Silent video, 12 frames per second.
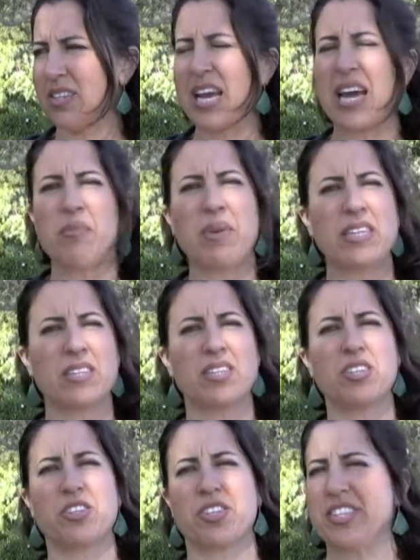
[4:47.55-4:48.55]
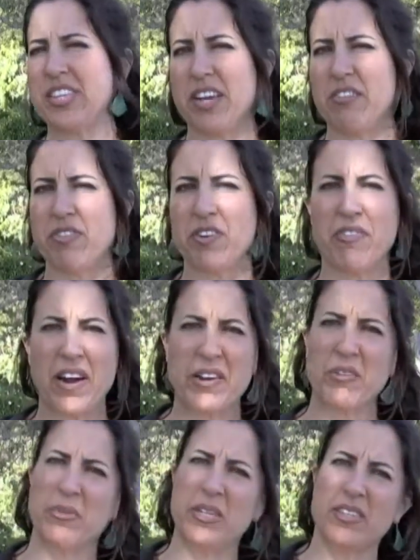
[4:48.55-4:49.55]
Ann makes it such a safe
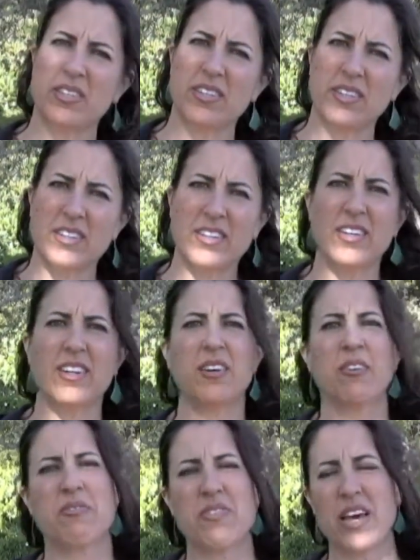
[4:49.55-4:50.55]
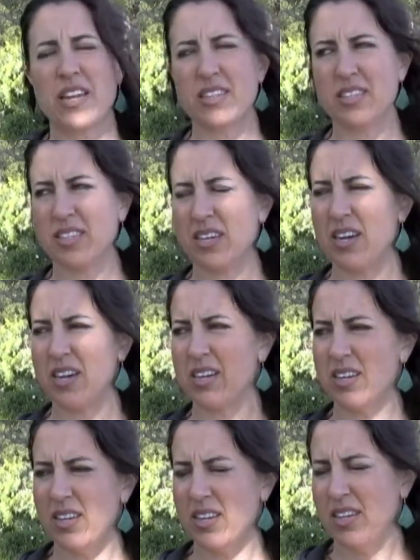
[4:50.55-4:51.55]
environment, you know, that it's,
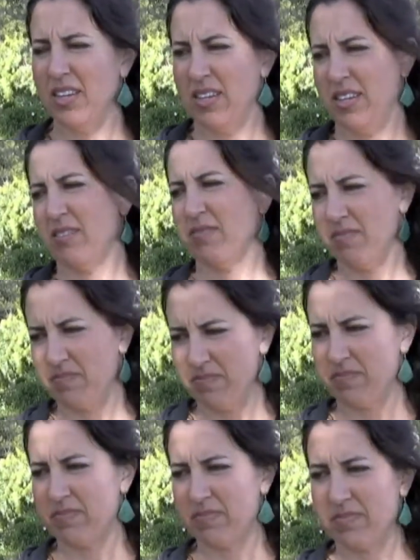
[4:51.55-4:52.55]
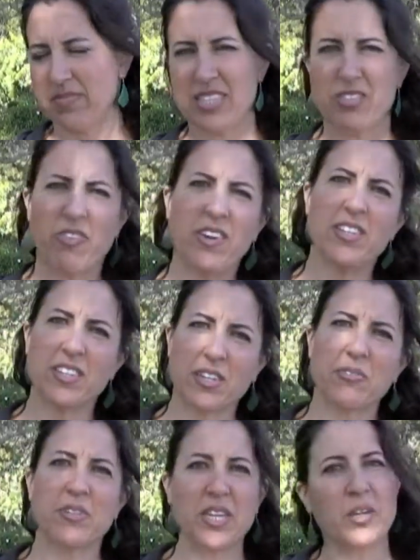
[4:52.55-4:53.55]
uh, it's fun to
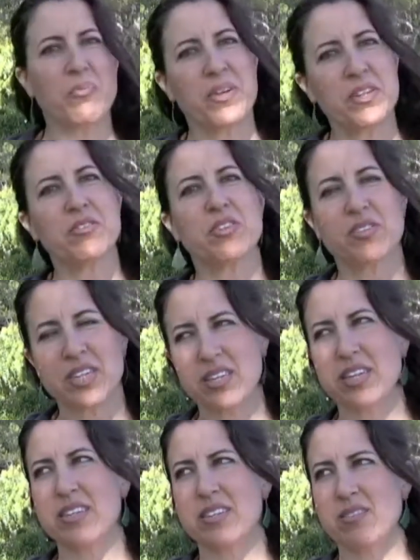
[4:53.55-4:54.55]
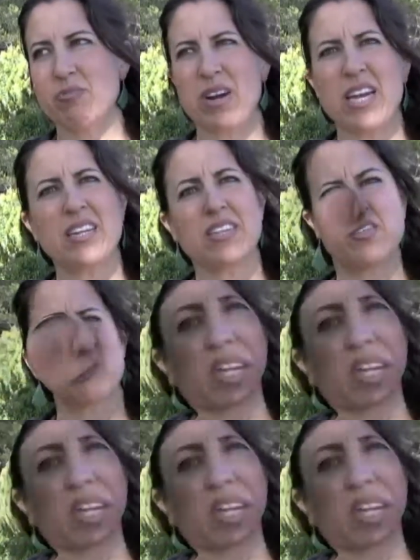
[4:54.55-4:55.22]
go deep, and you just, it, it, writing is so